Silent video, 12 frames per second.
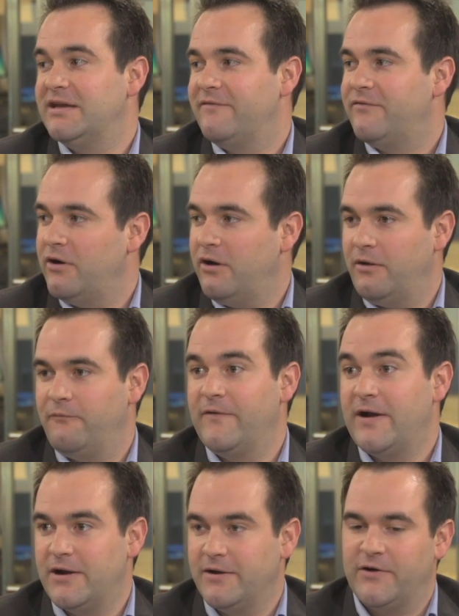to be in for a
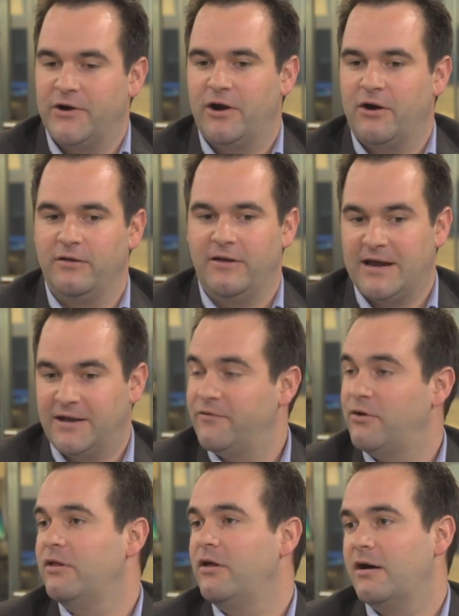very, very hard landing
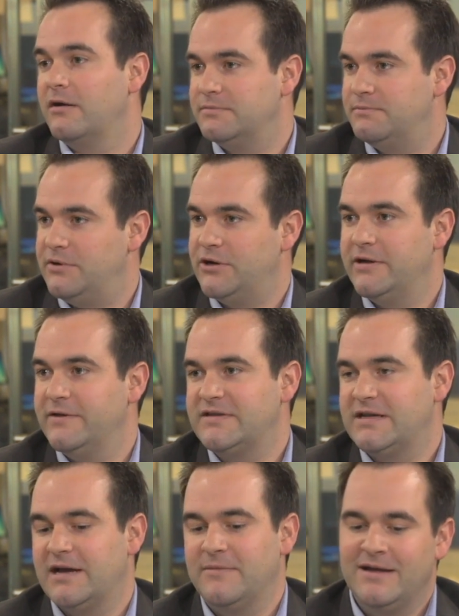for a long mm-hmm.
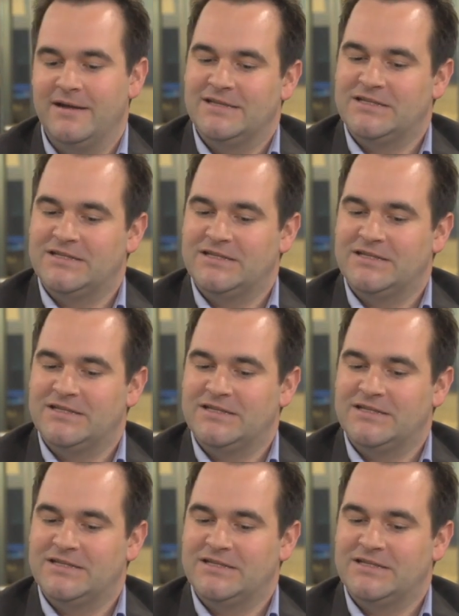period mm -hmm. of time.